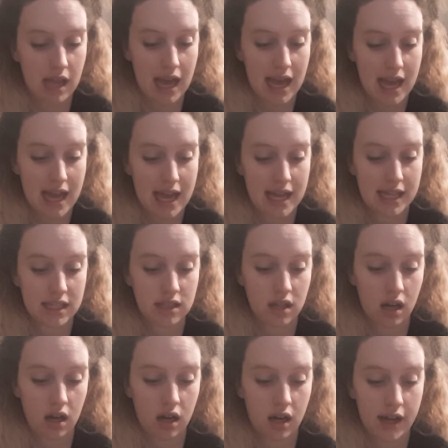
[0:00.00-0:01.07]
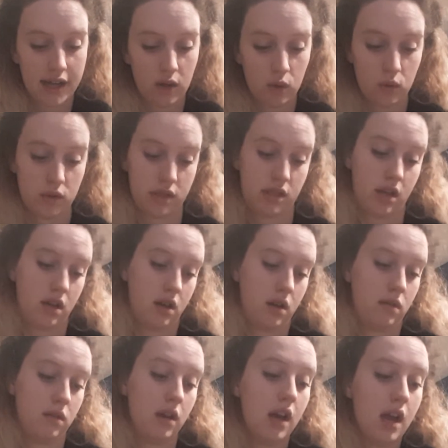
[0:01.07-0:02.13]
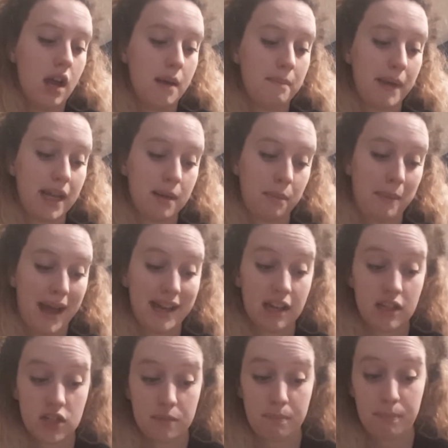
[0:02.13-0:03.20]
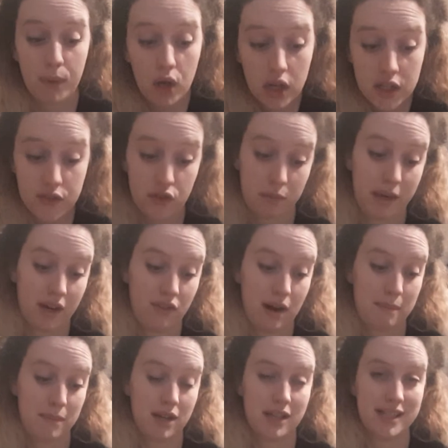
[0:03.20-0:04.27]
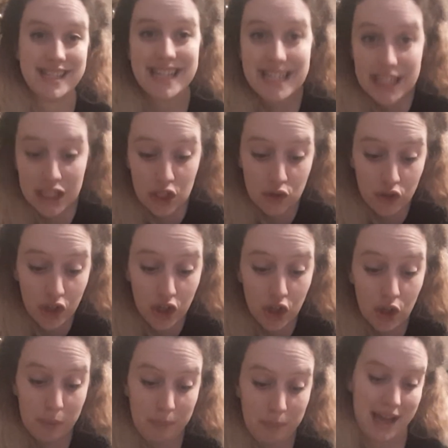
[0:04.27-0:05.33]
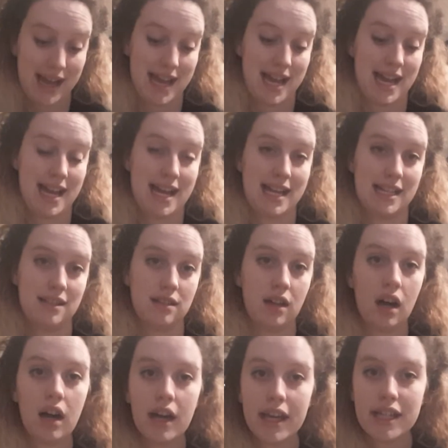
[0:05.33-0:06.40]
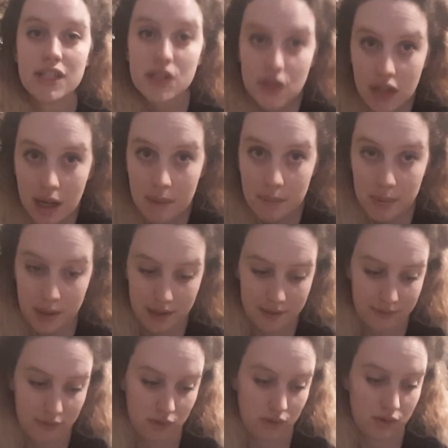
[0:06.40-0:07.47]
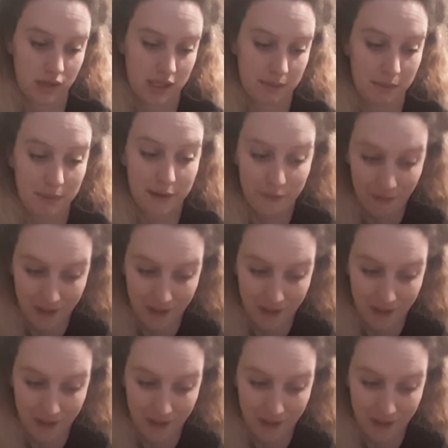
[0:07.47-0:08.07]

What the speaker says: And I also made a package of books for my grandma's knitting group, and I stood up for some of my